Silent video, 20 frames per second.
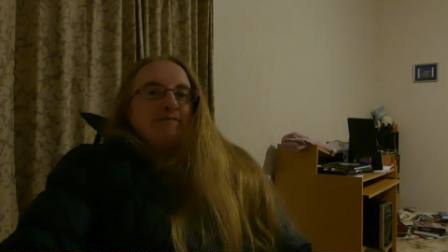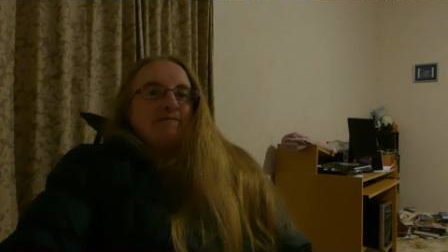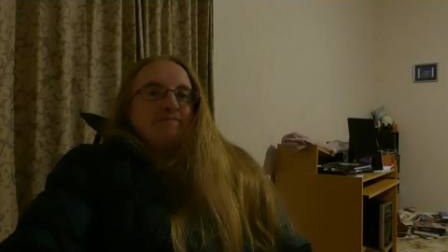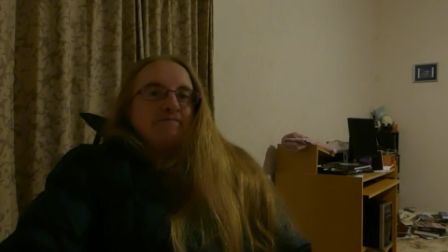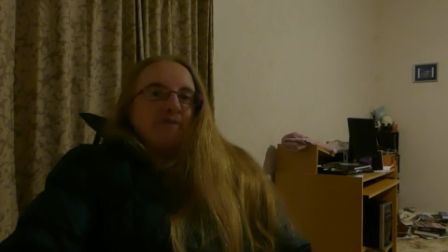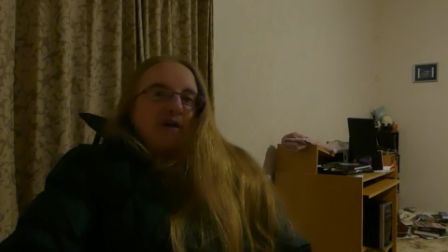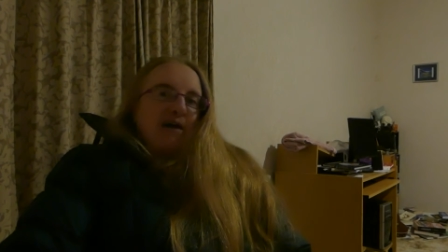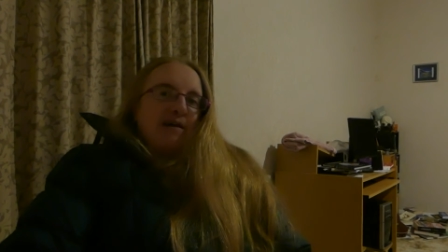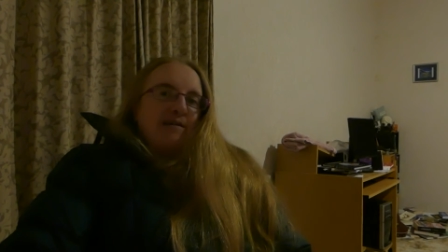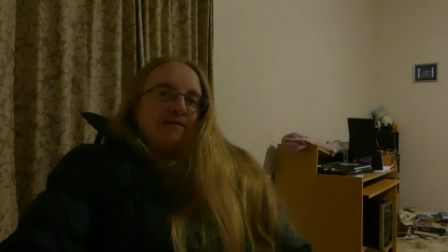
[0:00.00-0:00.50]

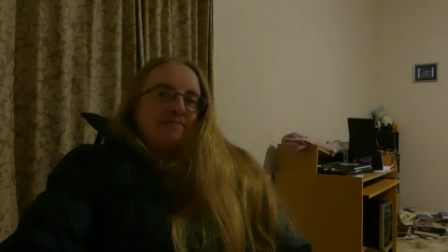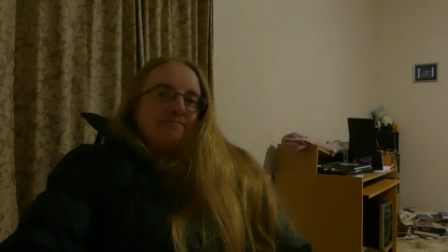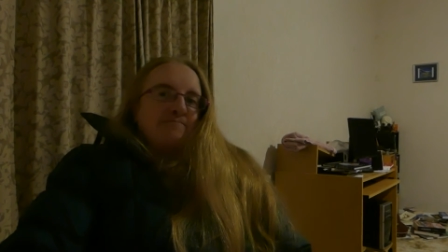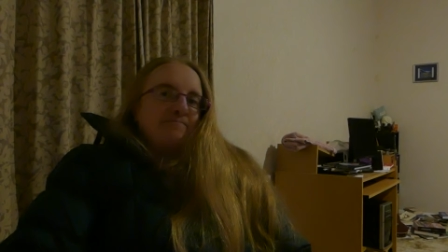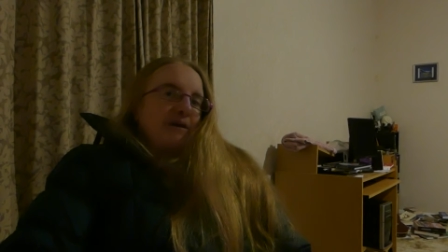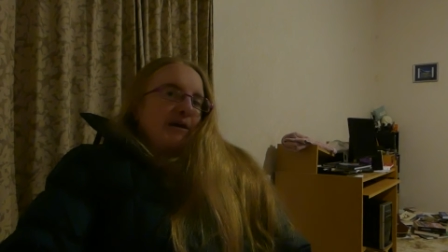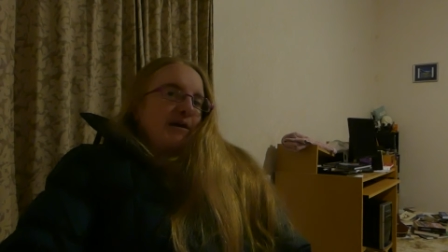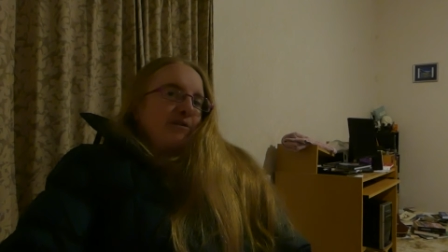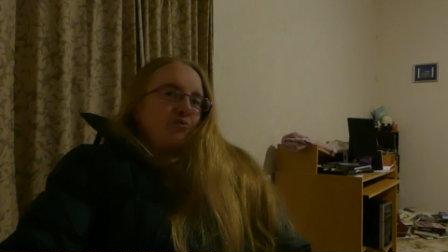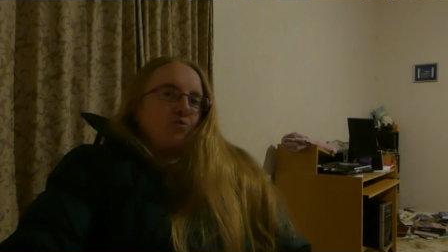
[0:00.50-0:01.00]
Finally,
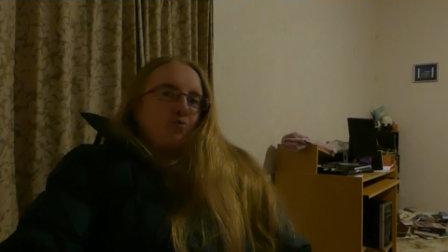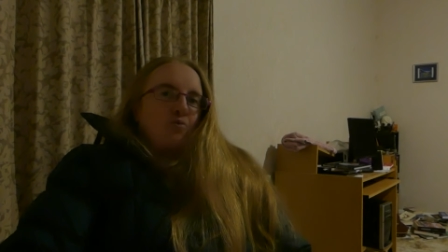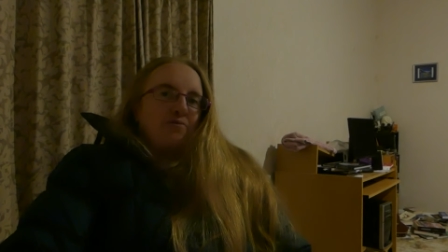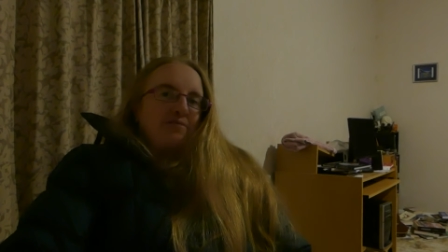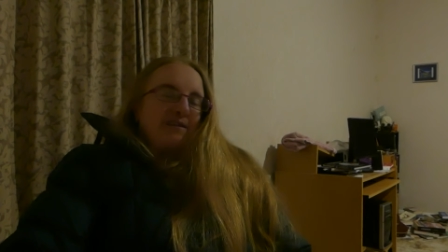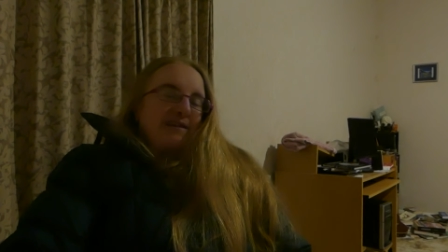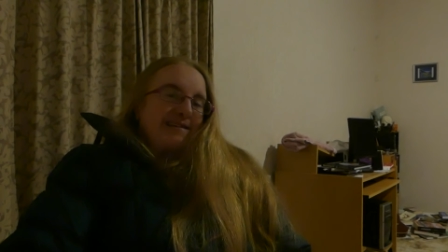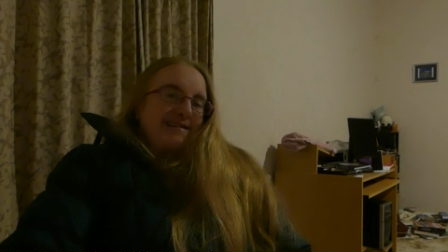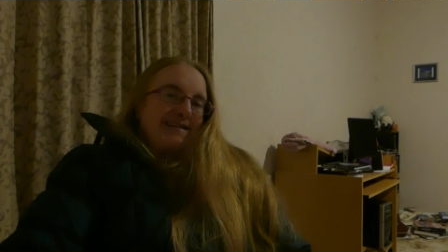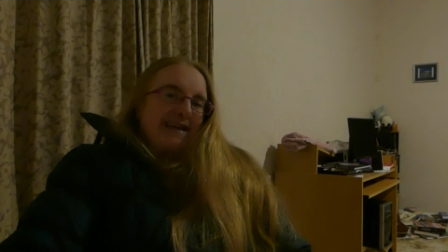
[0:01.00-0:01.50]
but all
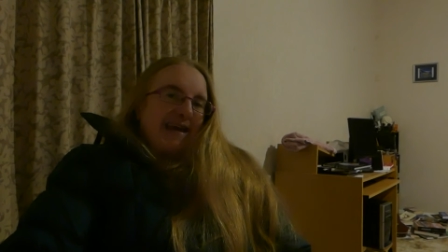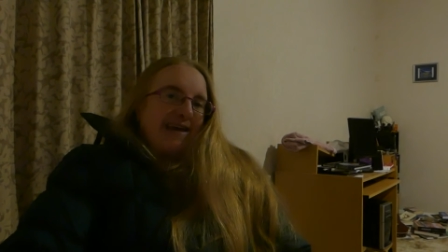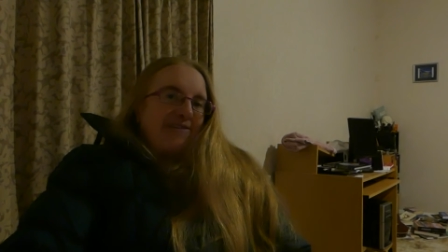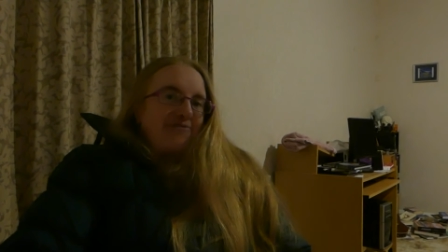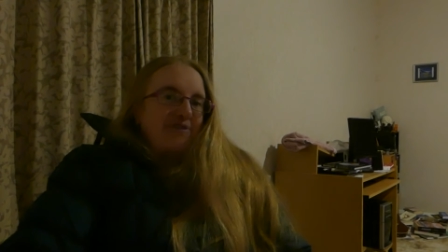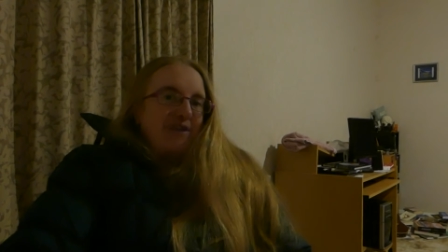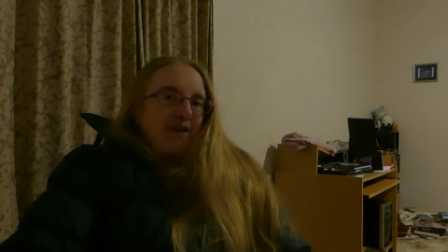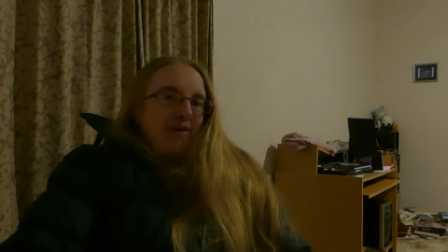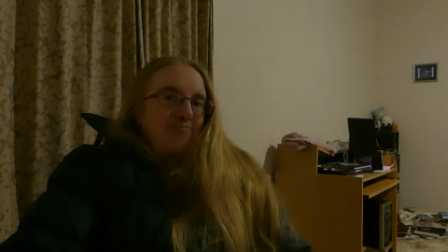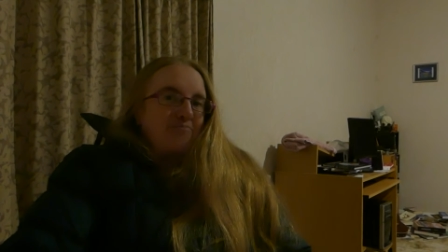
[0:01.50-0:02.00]
things had
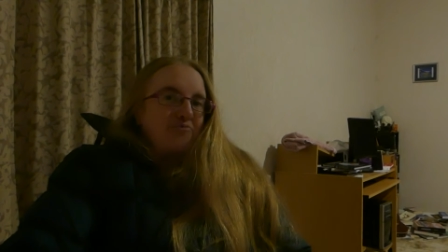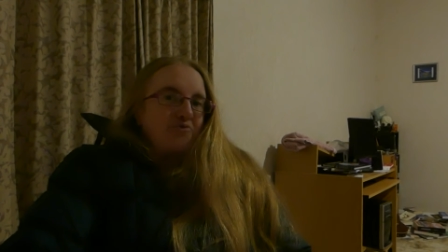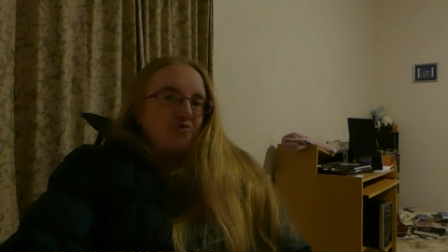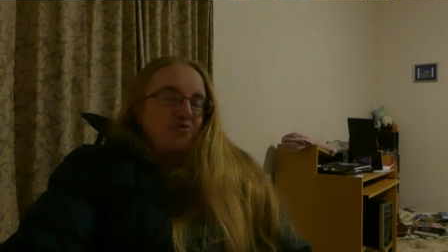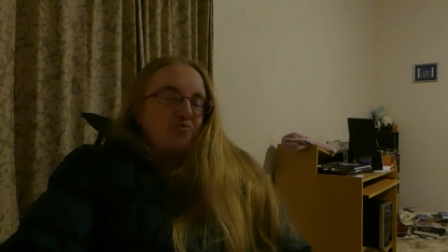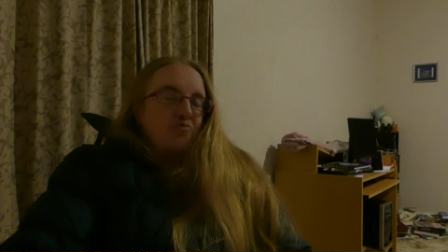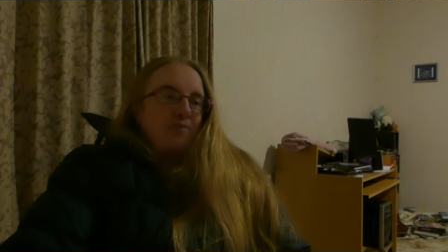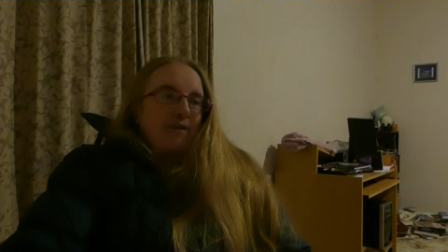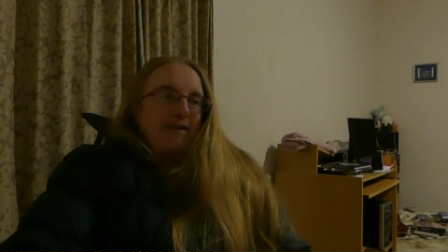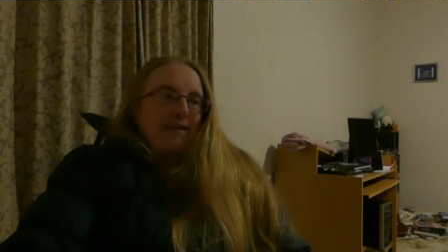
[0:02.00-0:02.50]
to come
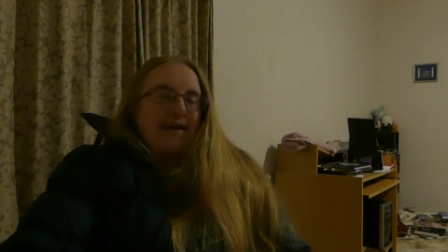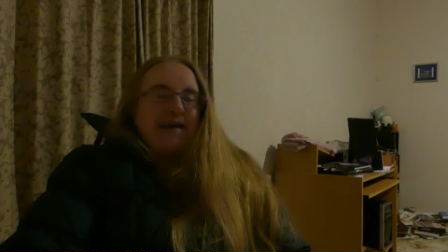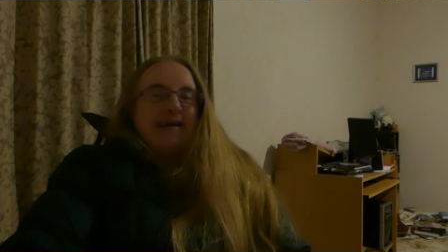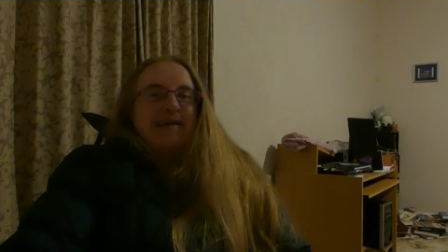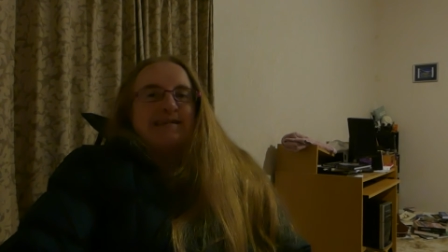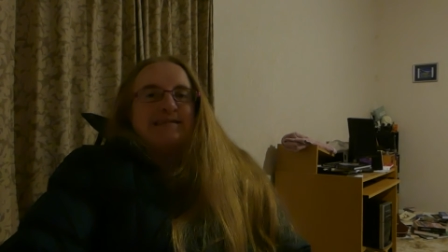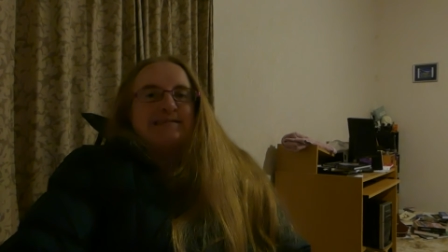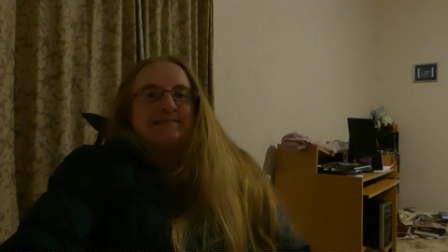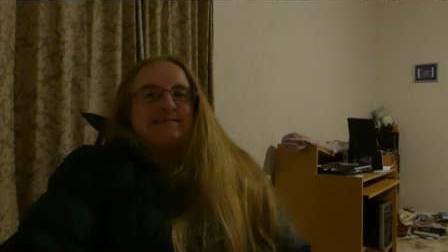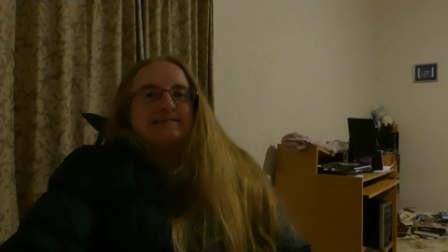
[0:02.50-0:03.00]
to an
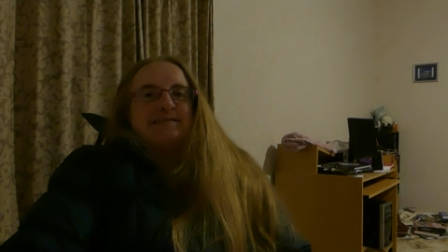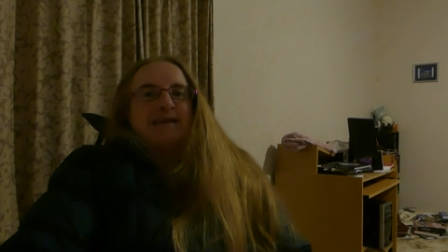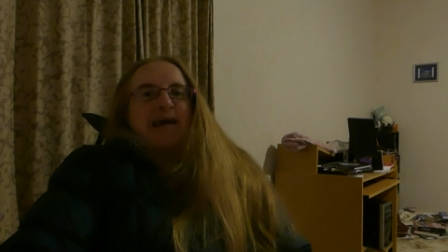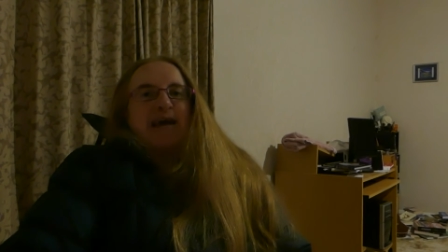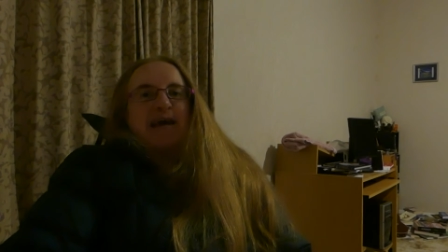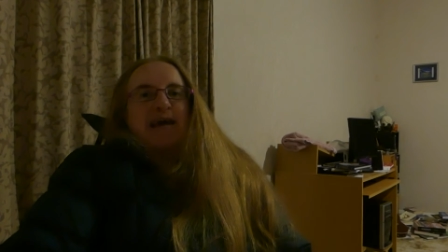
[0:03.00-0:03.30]
end,